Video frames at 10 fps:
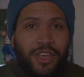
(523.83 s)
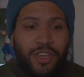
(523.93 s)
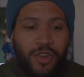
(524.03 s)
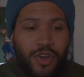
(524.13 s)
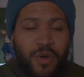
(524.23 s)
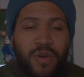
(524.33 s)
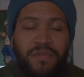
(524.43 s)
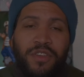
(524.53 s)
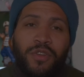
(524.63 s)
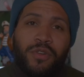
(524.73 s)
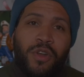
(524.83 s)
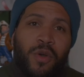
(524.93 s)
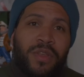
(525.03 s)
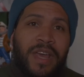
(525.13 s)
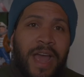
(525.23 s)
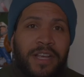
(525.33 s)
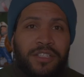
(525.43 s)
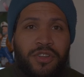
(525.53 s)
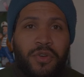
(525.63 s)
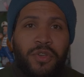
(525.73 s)
You know, if you lower the
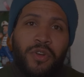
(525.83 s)
ISO,